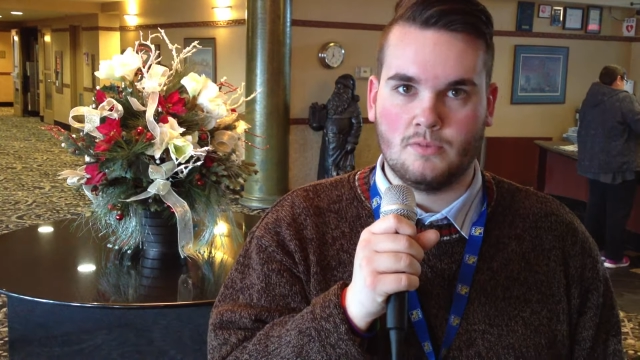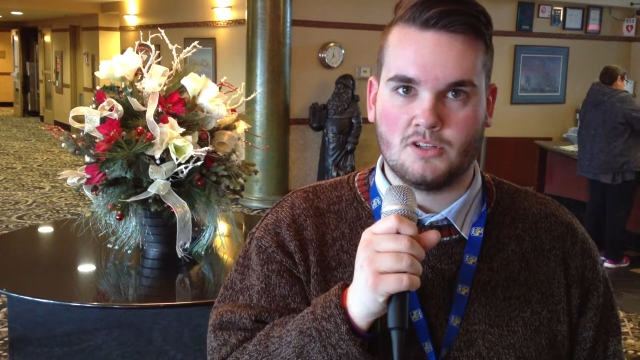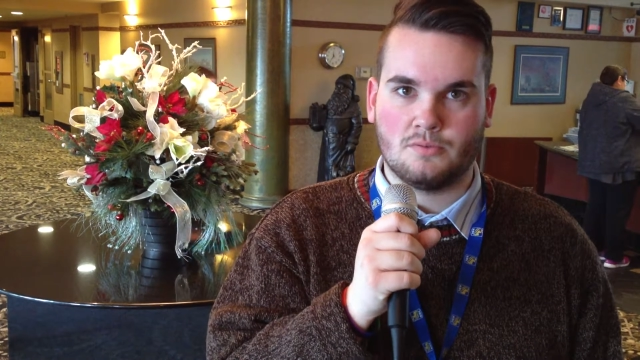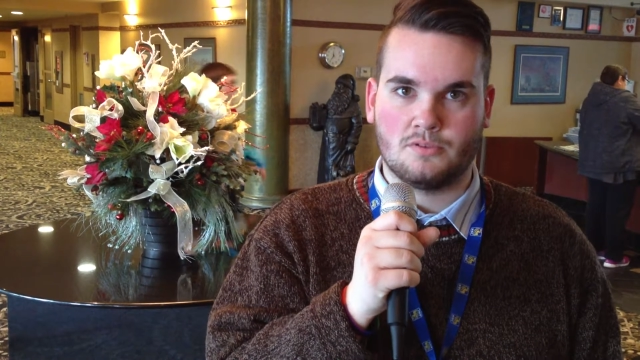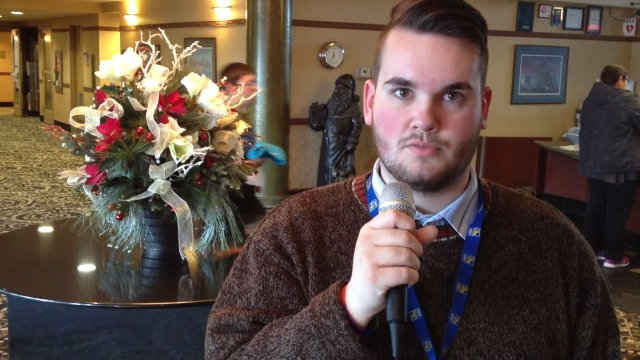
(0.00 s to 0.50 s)

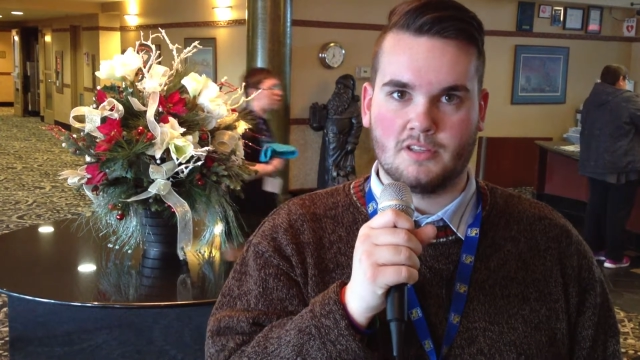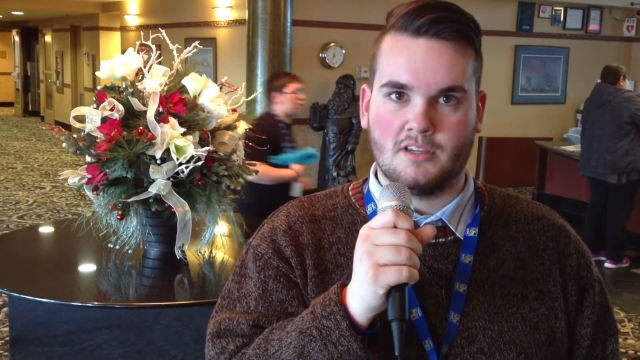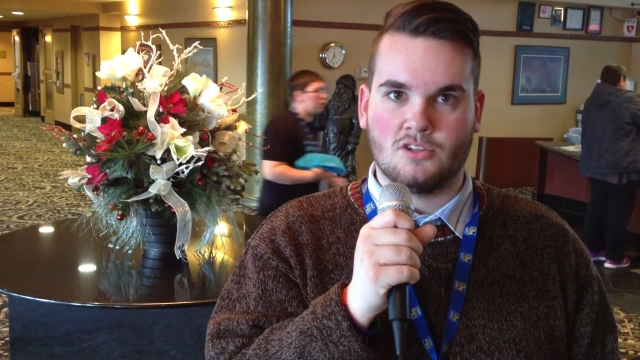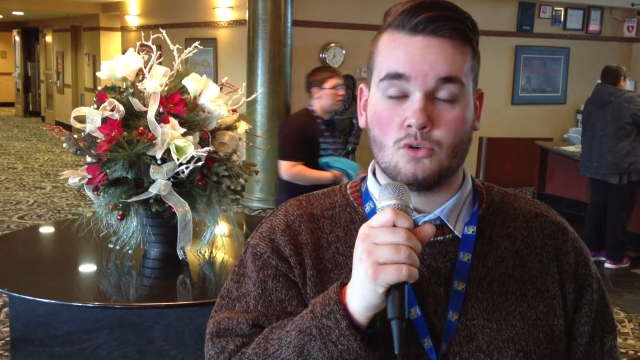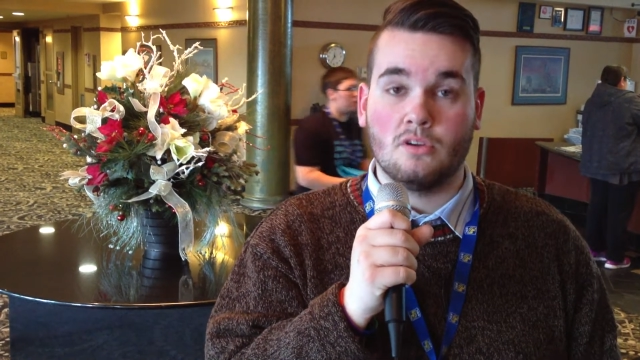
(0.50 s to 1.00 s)
which was
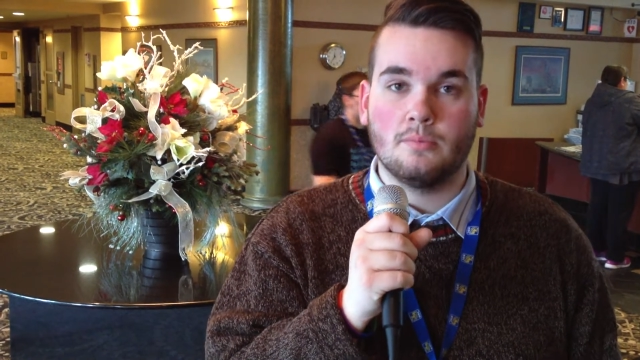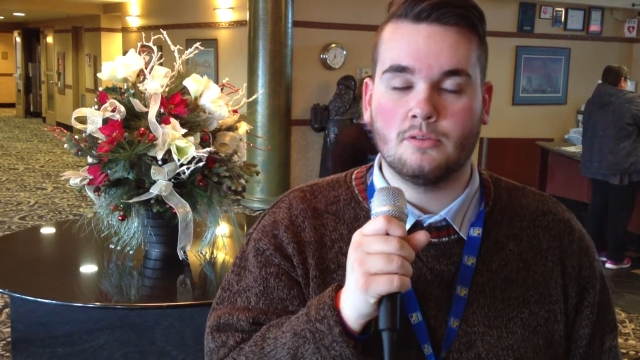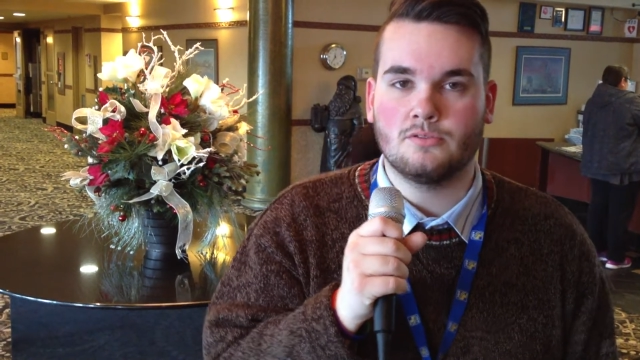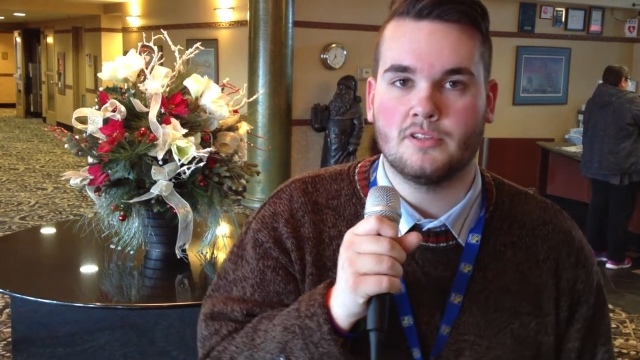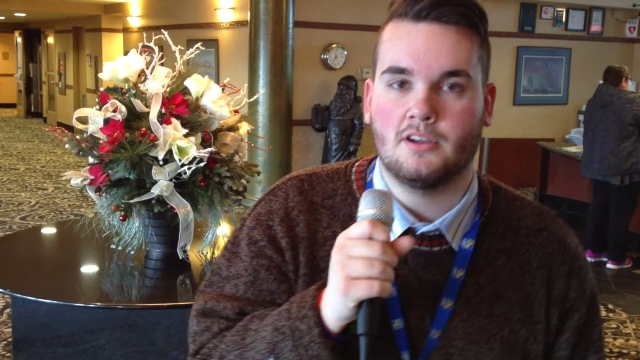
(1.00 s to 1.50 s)
really enjoyable.
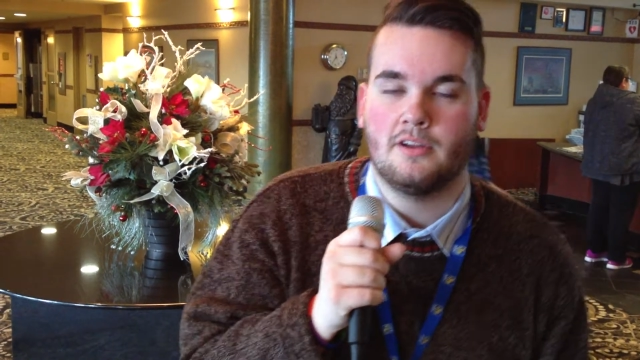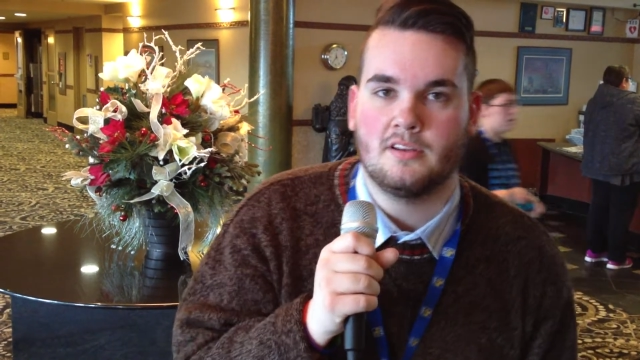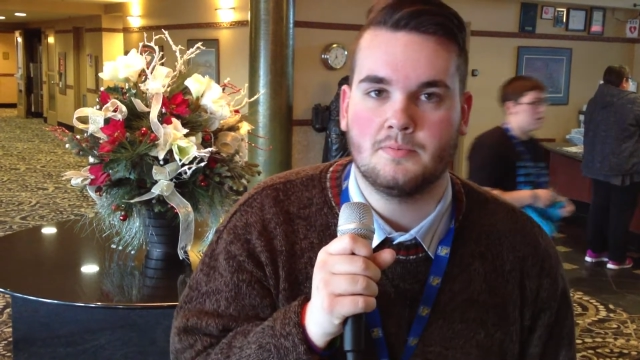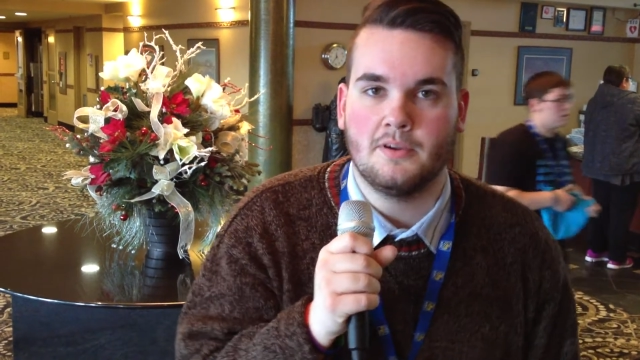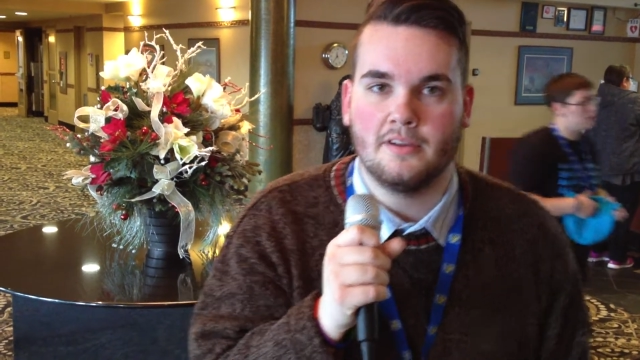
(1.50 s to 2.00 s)
It was a really great
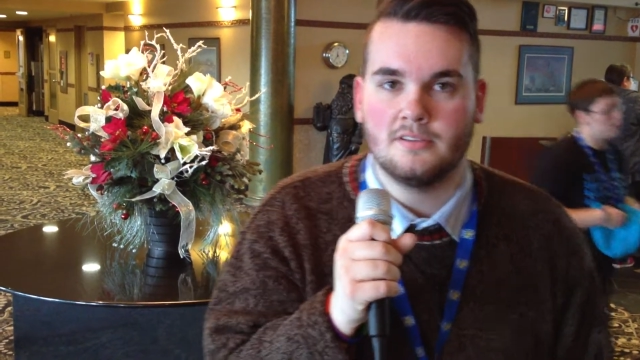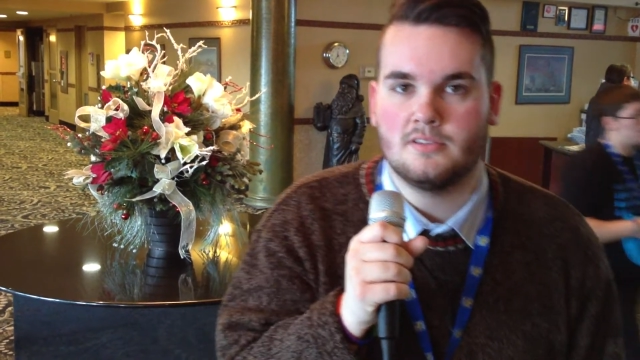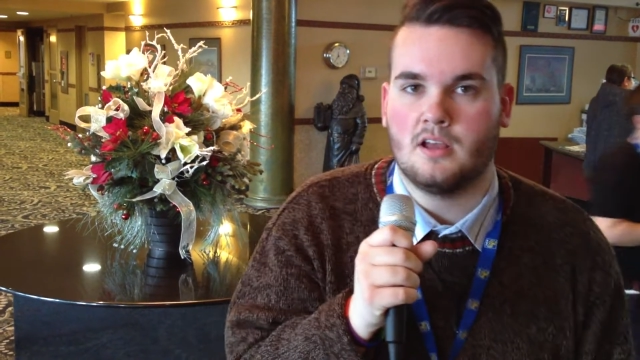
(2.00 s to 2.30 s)
experience.